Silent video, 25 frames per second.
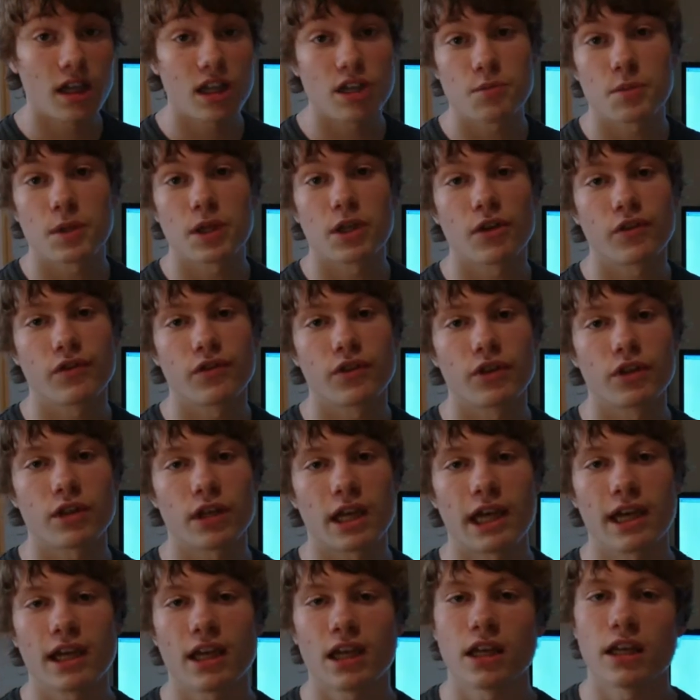has been offered
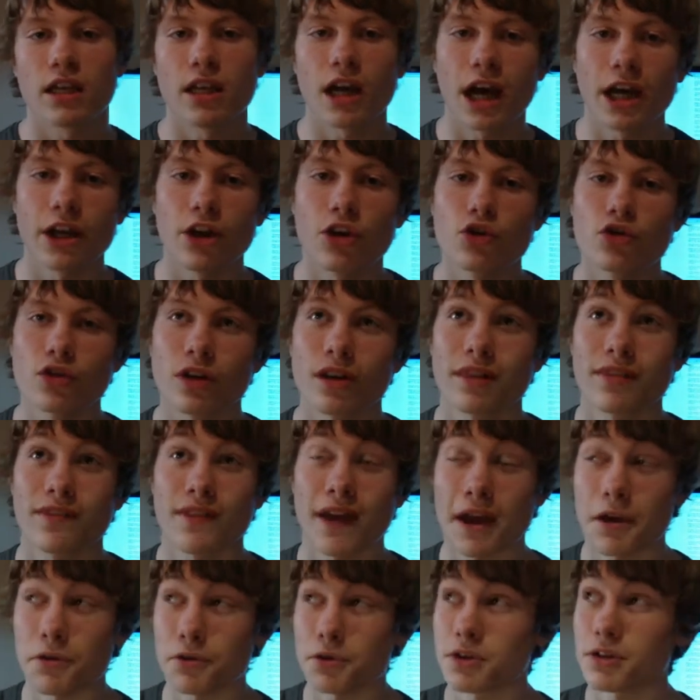a
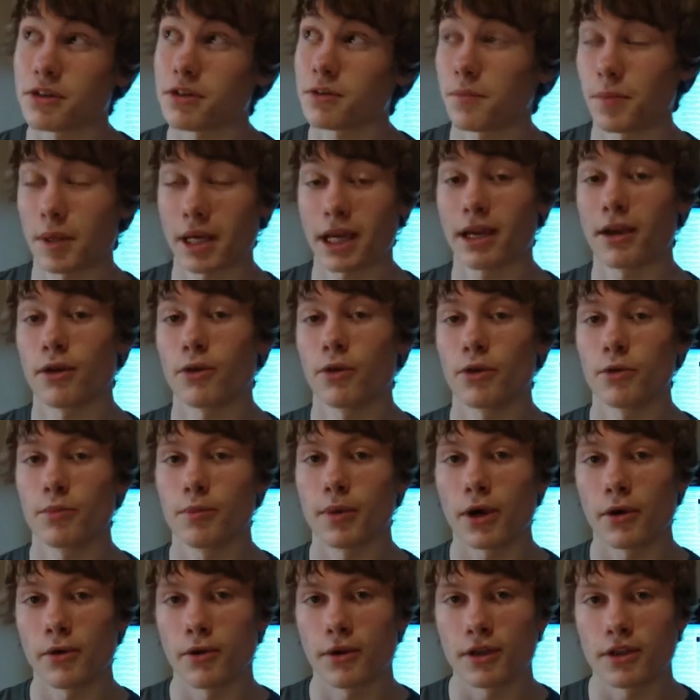£900,000
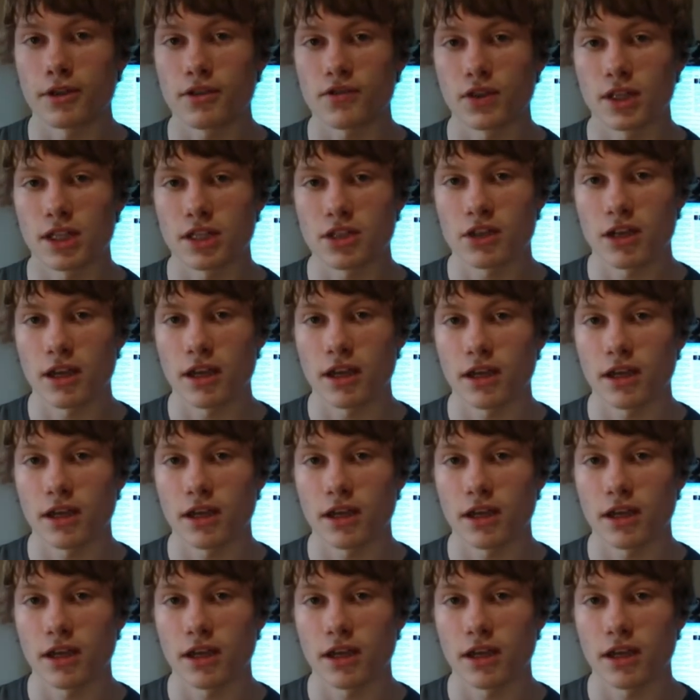bonus for this